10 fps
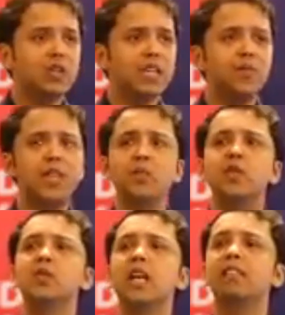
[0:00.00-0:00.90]
to do something
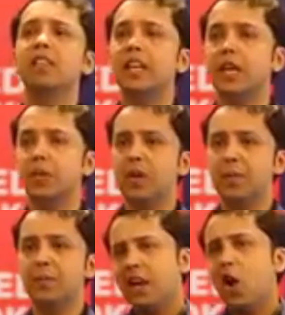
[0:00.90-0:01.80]
which was unthinkable.
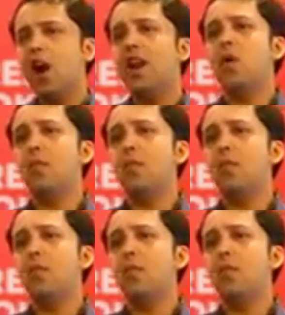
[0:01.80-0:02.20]
They called